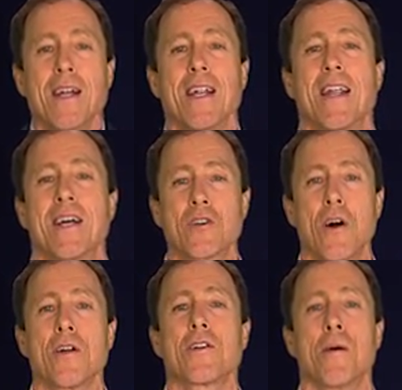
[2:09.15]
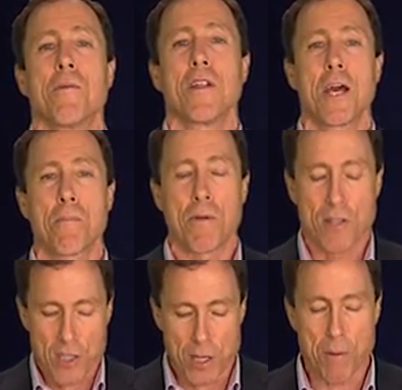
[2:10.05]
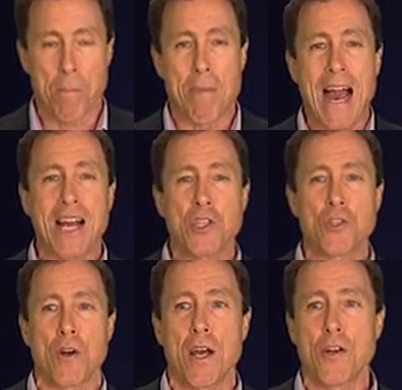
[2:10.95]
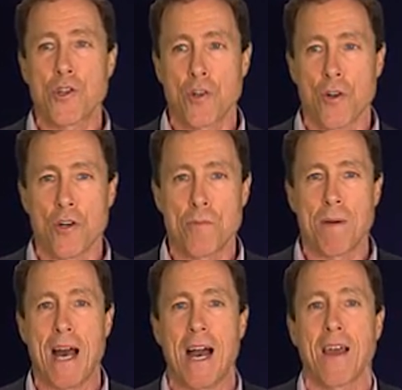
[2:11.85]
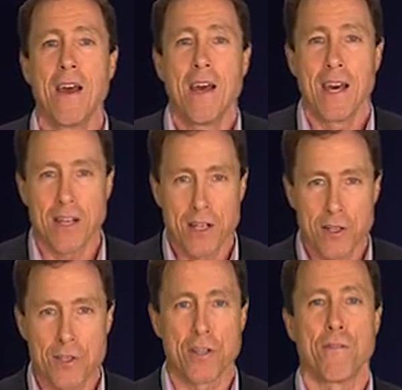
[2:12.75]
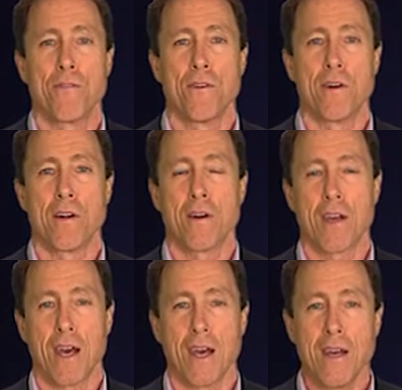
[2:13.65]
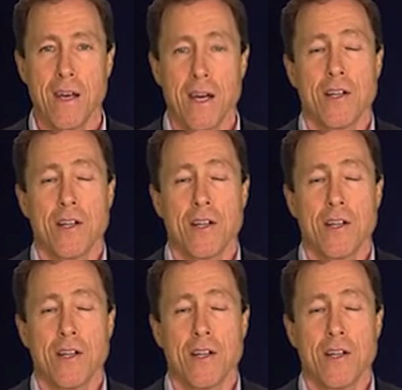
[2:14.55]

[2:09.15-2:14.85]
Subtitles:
Now that's called a double leg press. Keep your back straight, shoulders back, and heels on the floor, okay?